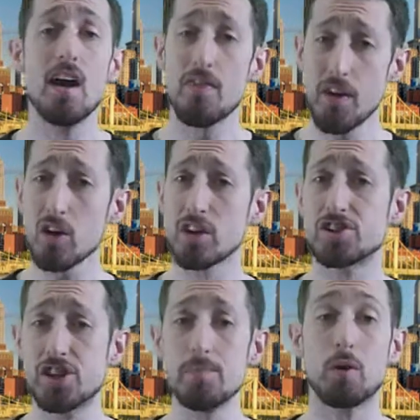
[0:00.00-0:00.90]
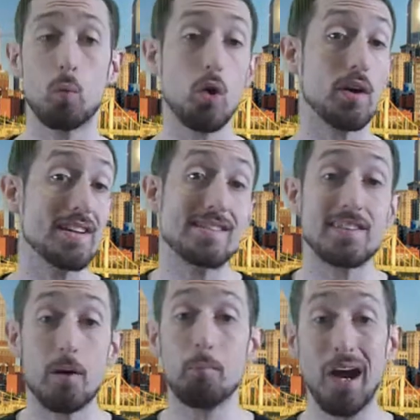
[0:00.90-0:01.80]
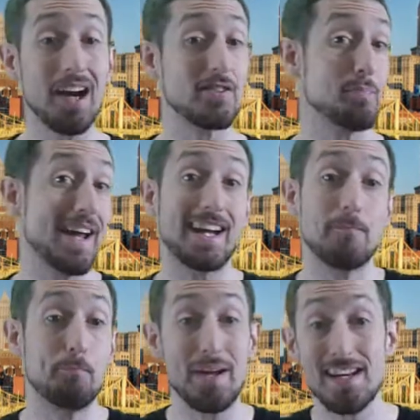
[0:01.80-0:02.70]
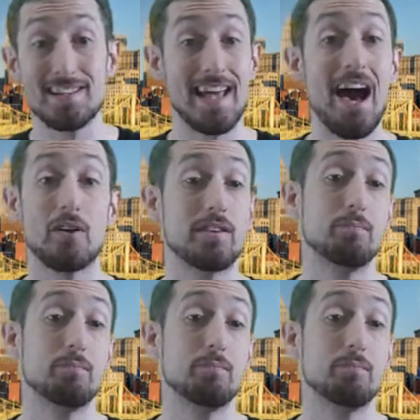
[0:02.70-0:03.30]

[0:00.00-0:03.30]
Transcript: There are legitimate worries that the Pirates may get beaten down